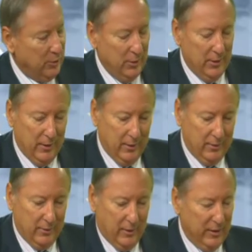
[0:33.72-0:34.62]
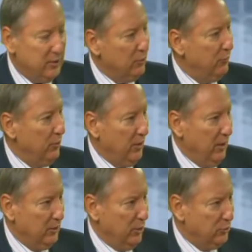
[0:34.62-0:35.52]
at the list of your
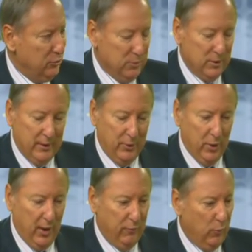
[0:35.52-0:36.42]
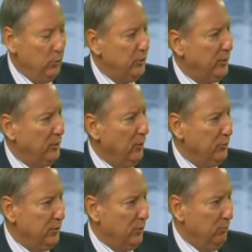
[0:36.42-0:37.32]
customers, and you have all the
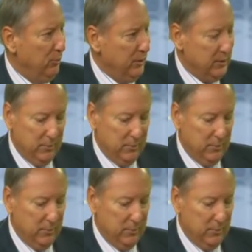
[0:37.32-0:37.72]
technology companies.